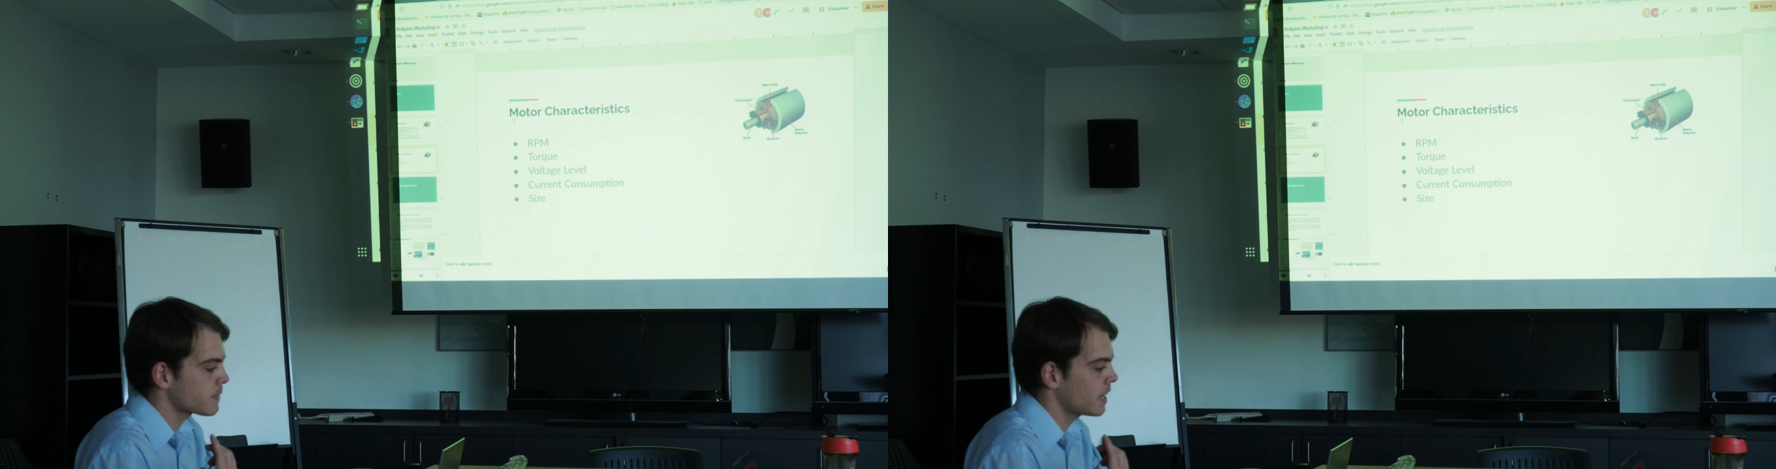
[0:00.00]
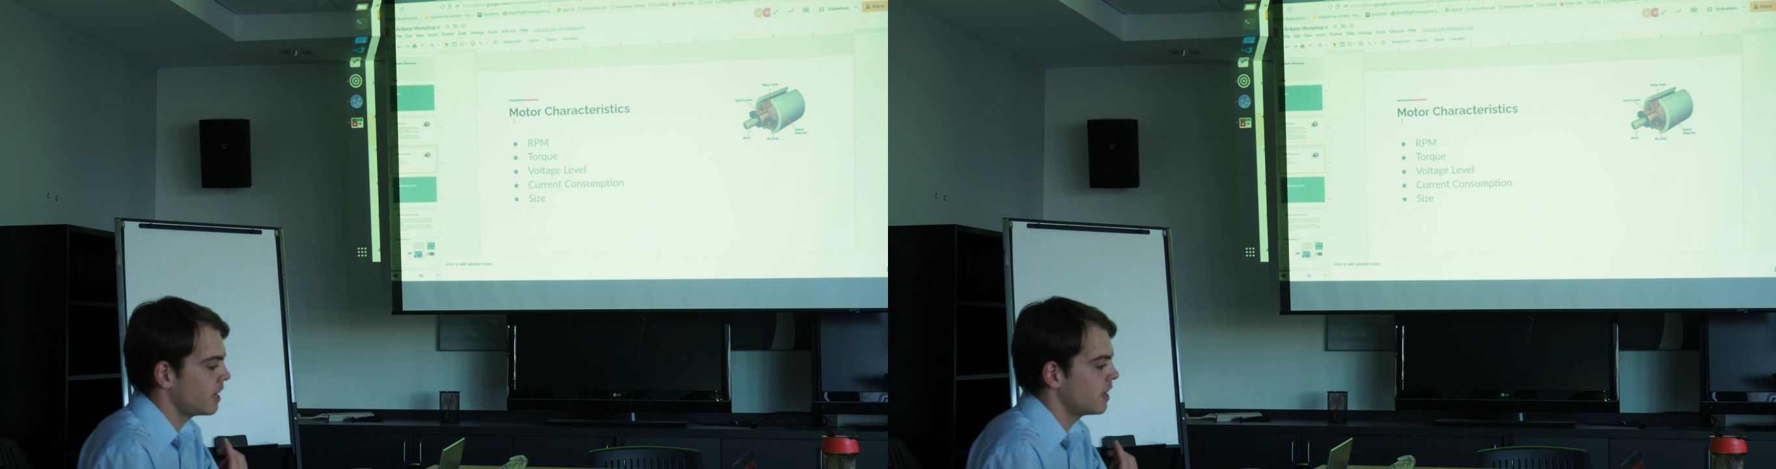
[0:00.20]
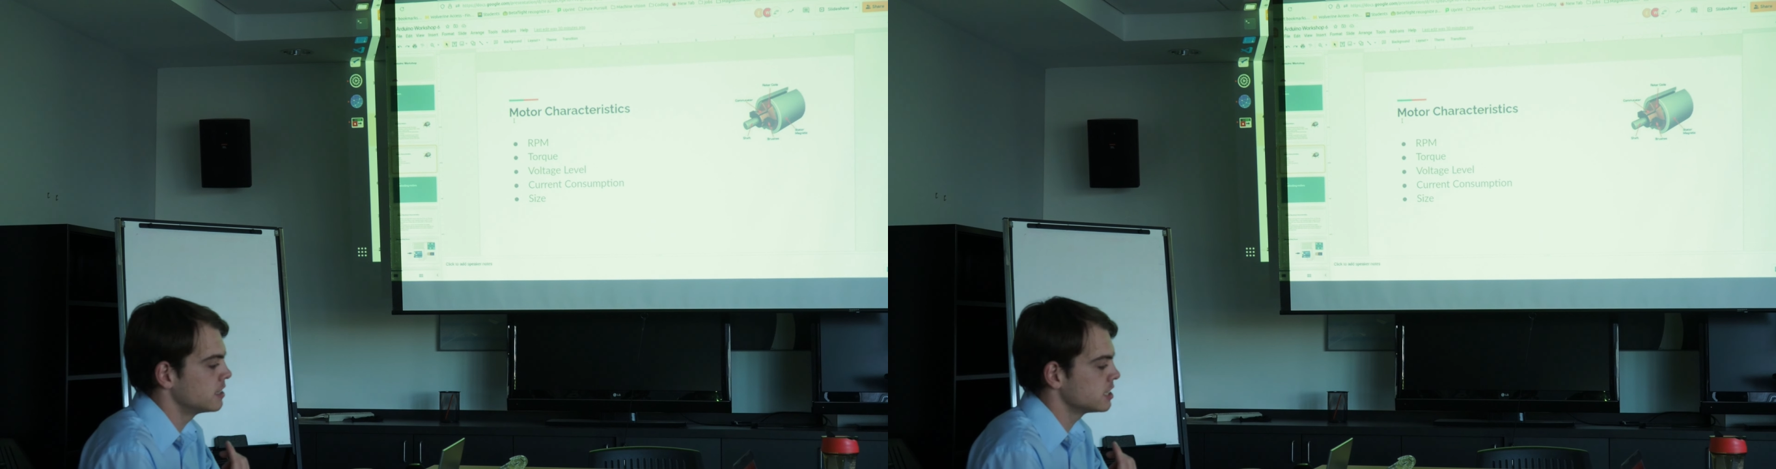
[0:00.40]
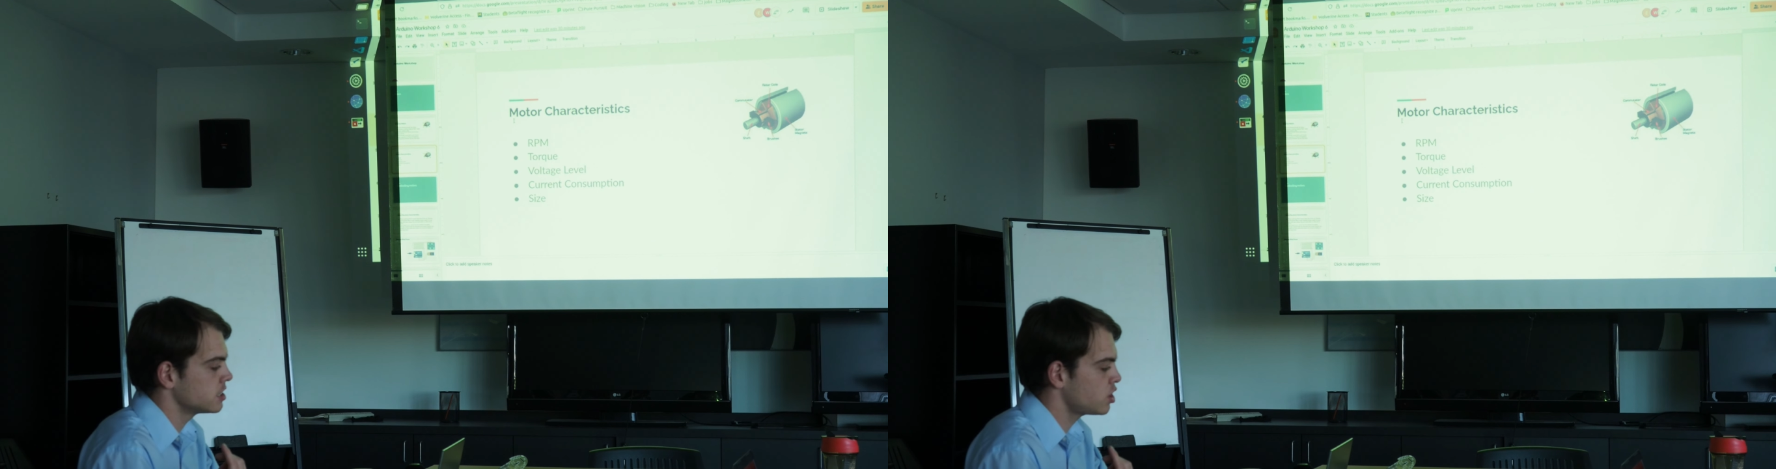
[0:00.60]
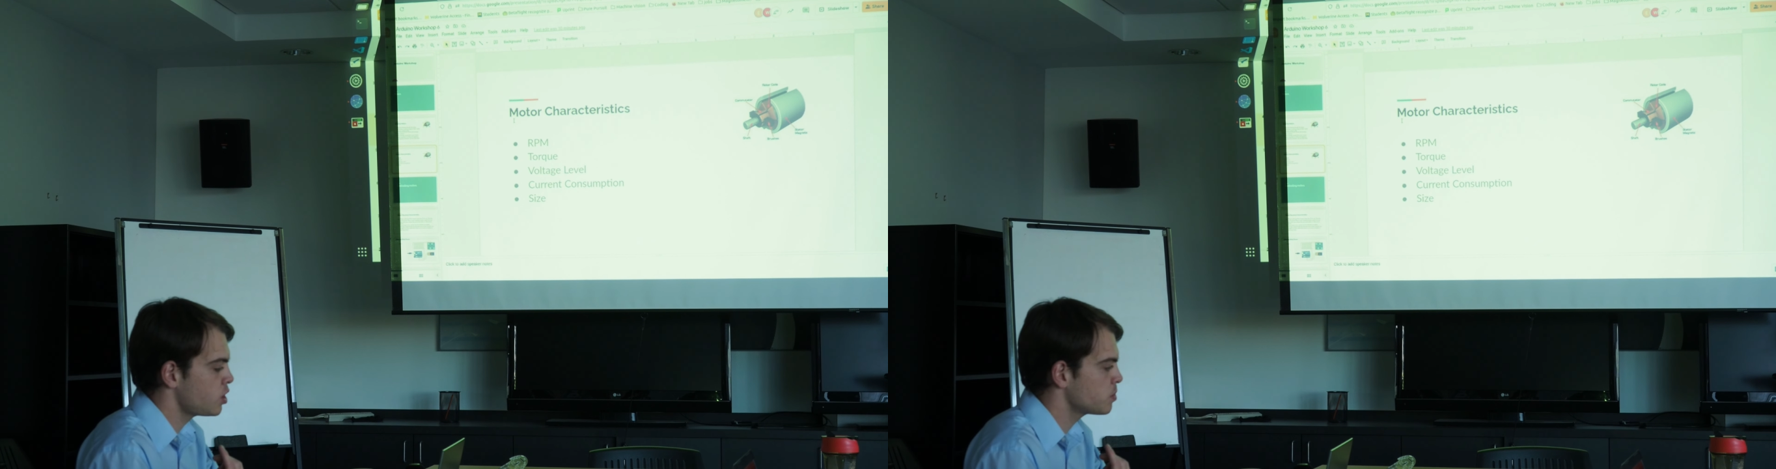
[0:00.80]
And in
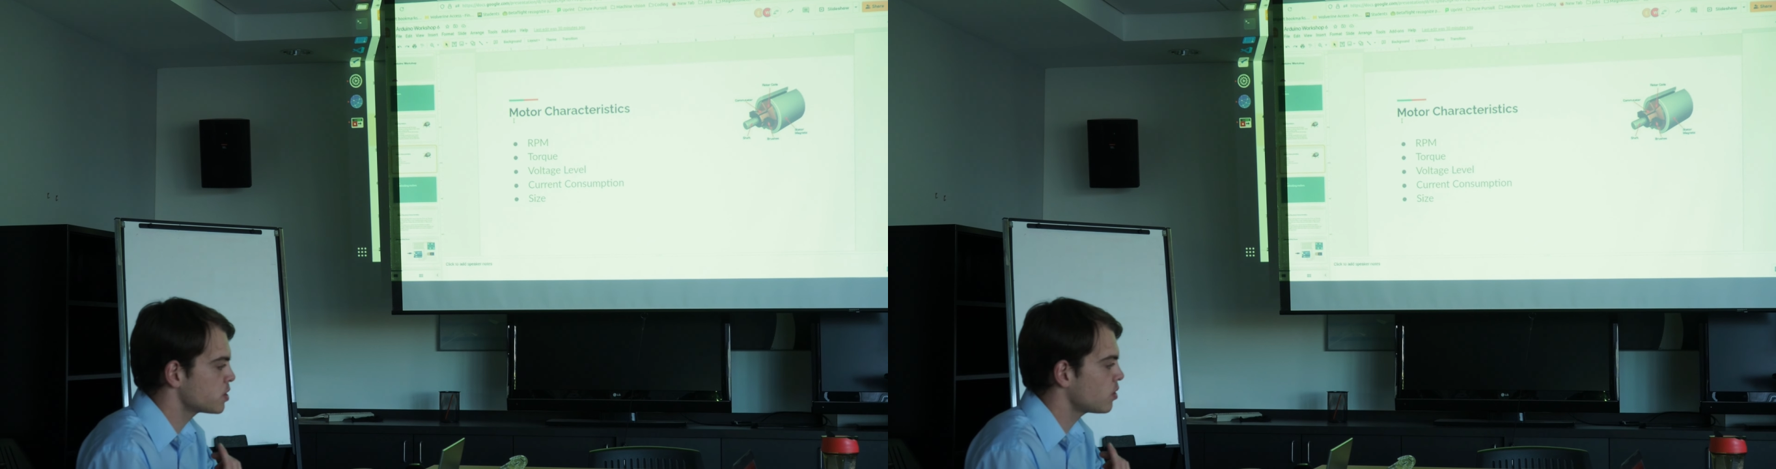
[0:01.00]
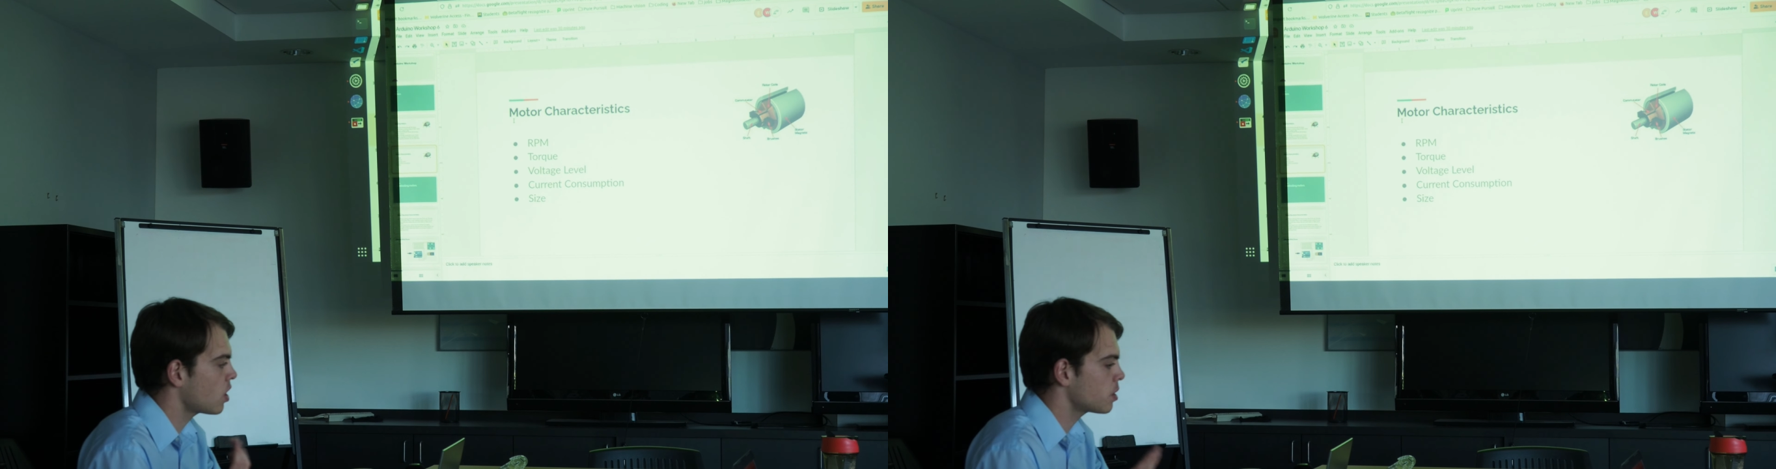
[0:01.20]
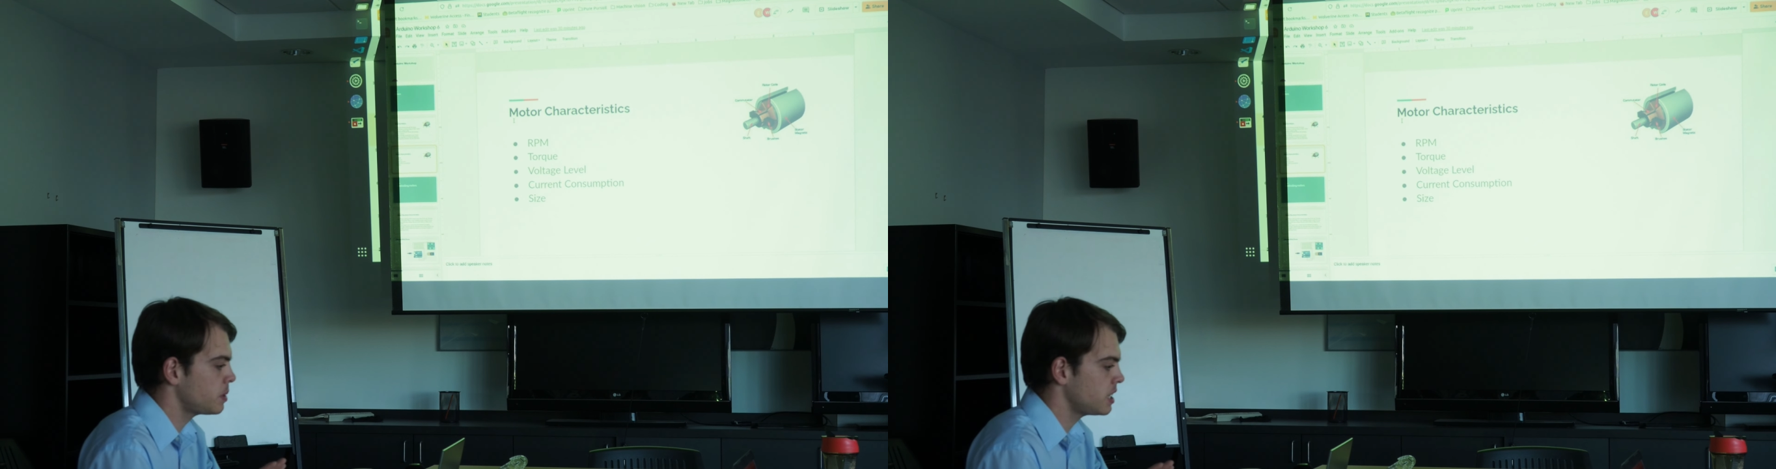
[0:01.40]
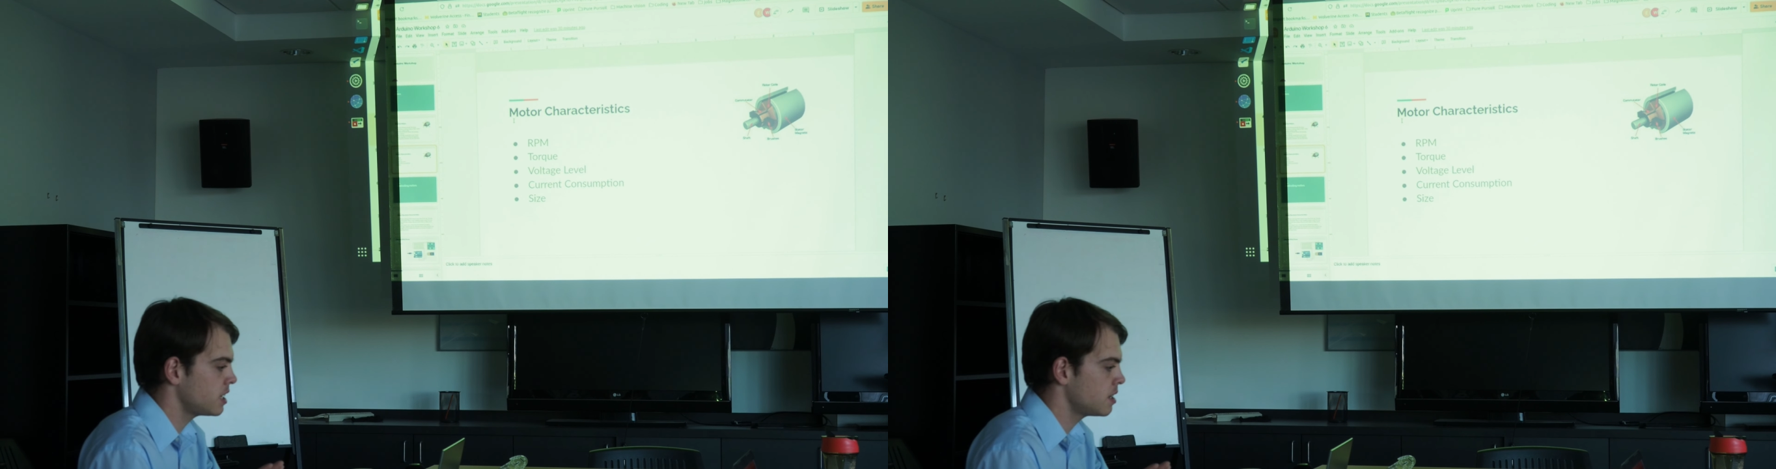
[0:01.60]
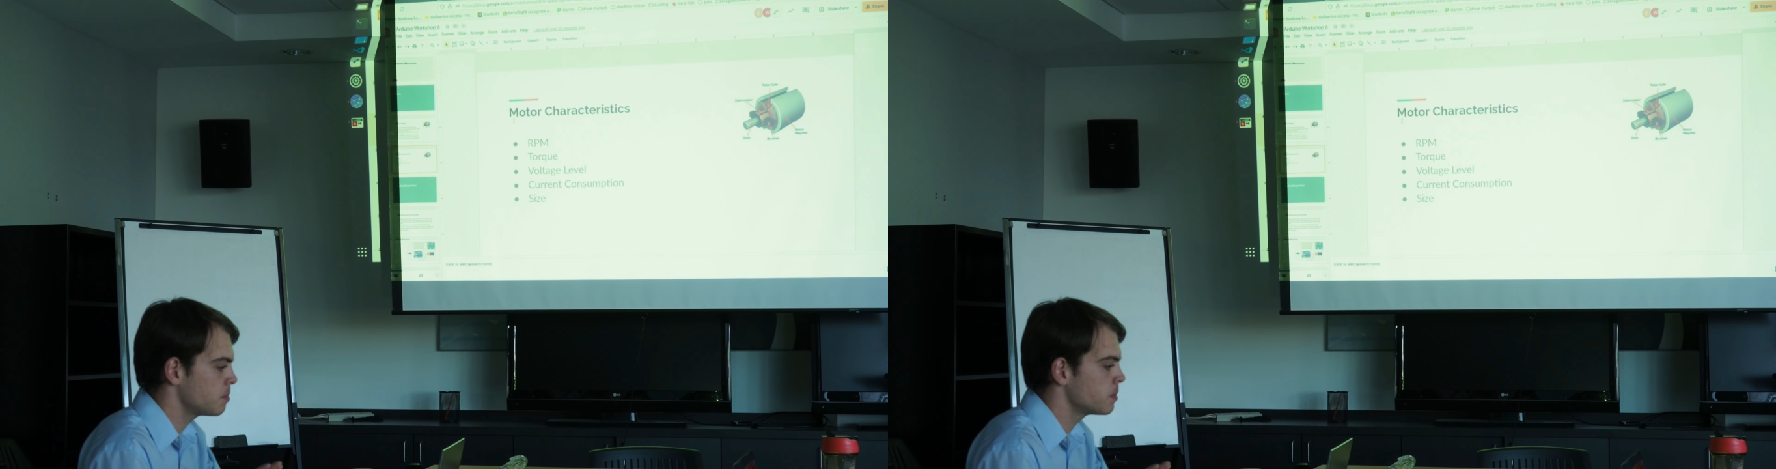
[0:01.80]
terms of
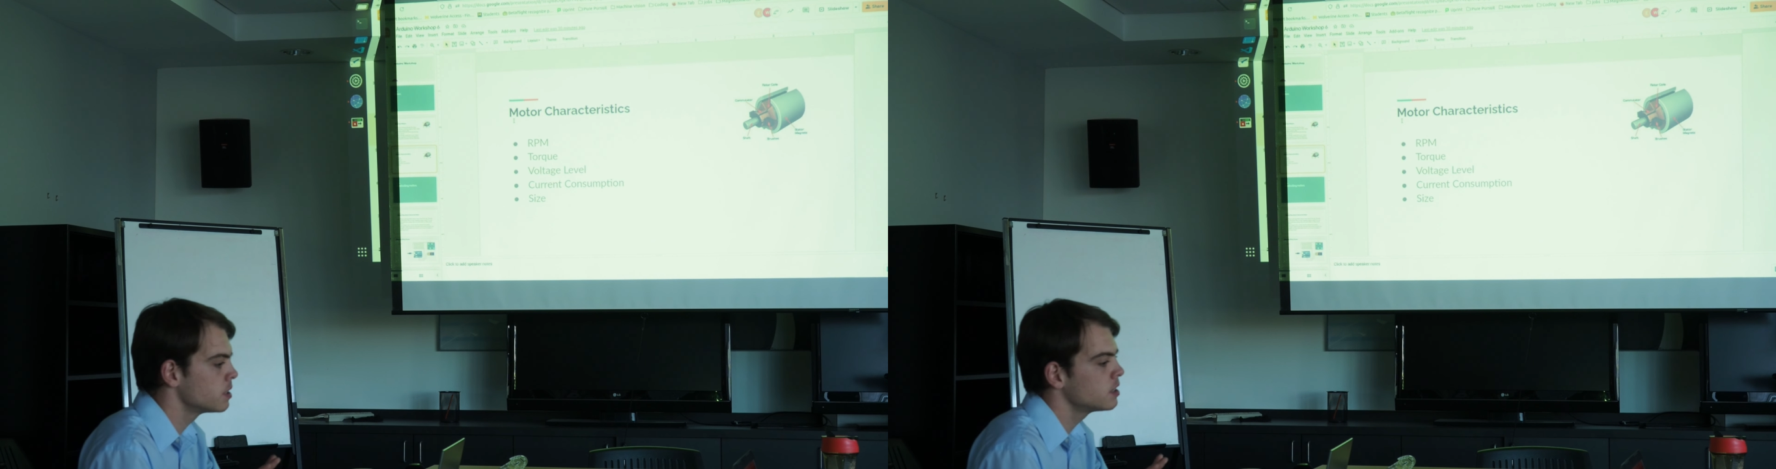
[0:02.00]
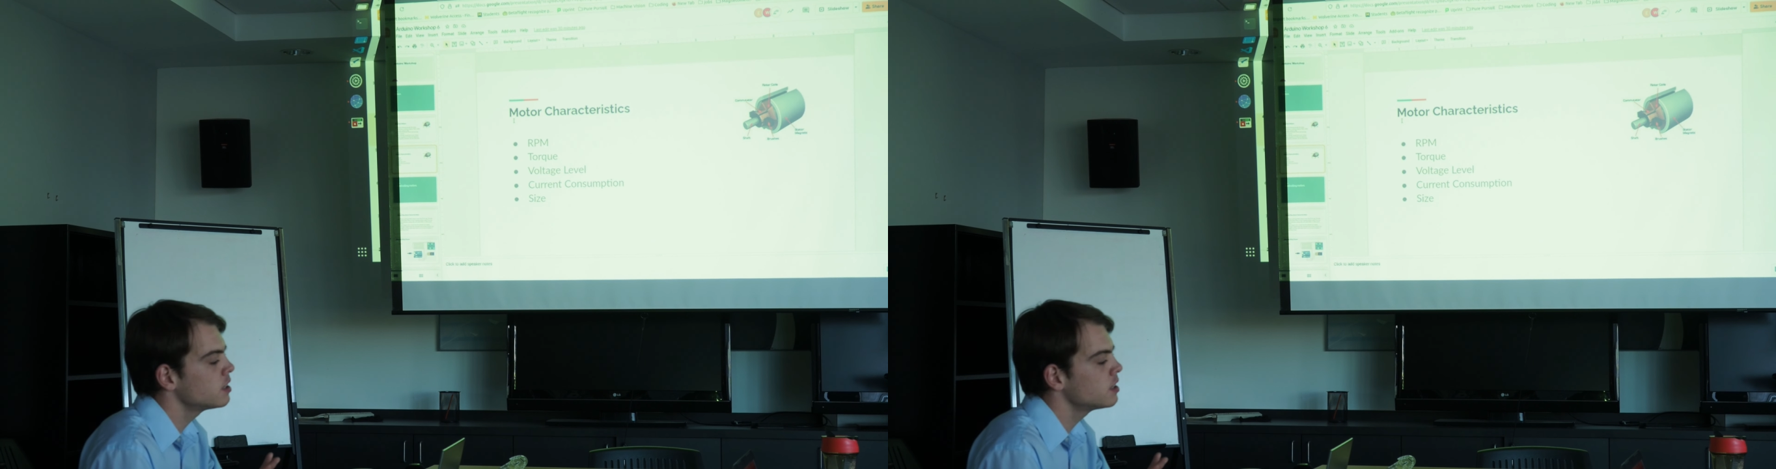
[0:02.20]
RPM,